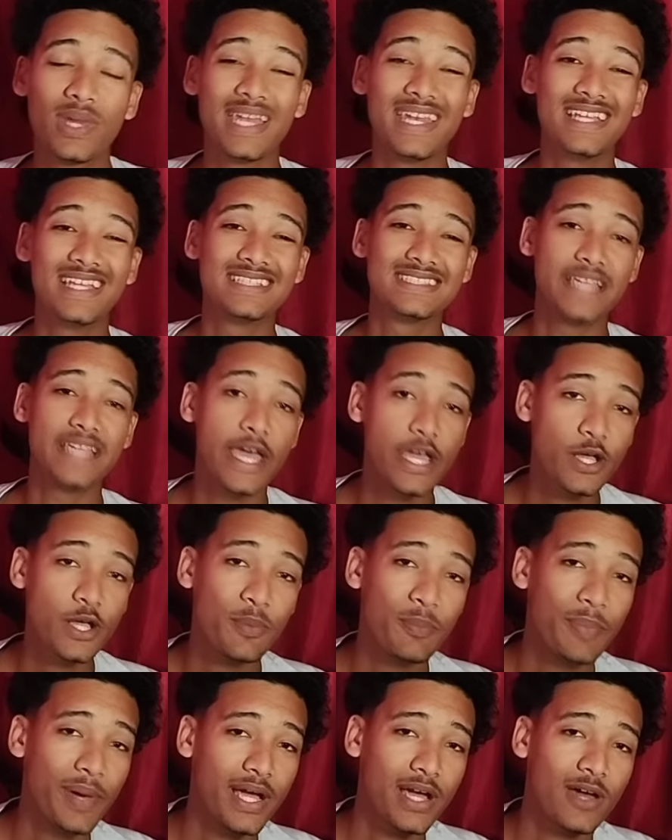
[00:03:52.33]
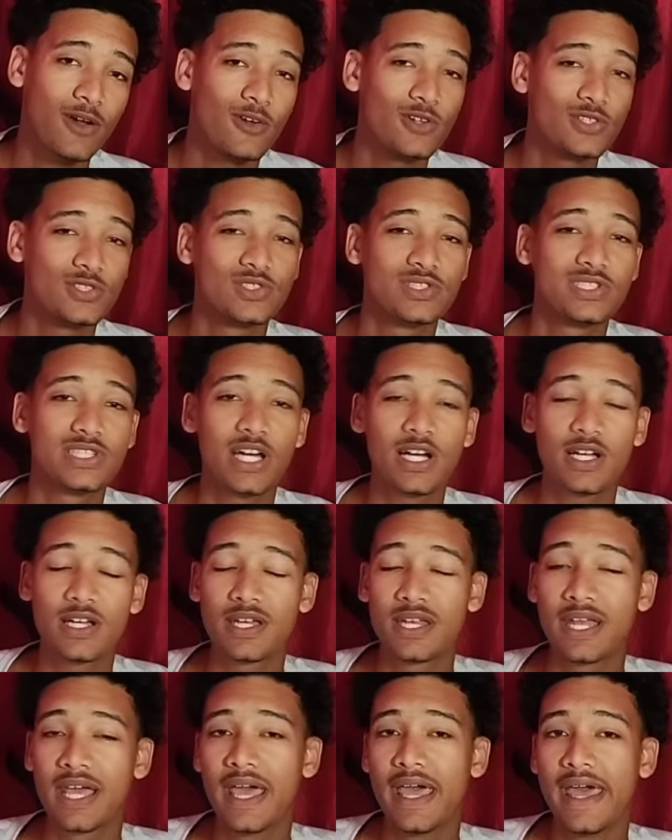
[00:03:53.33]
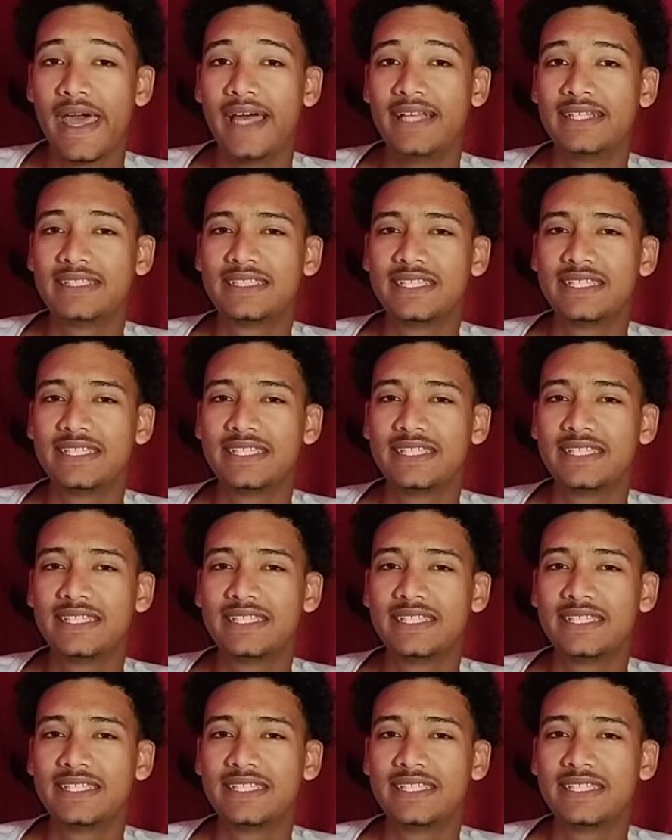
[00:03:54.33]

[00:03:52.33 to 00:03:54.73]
can then take it back around the circuit and